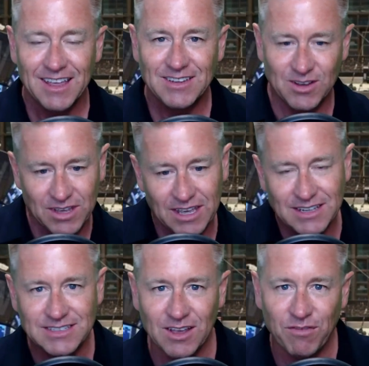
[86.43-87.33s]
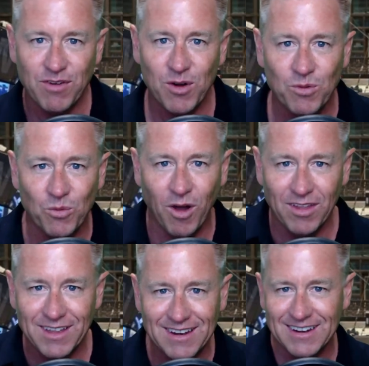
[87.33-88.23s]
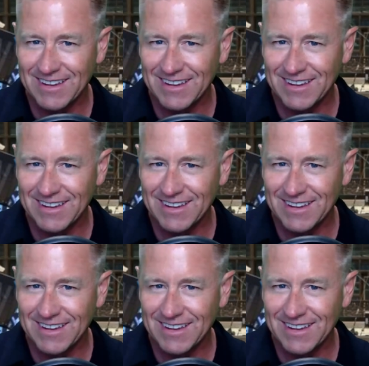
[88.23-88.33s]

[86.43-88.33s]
So keys, cell phone, wallet.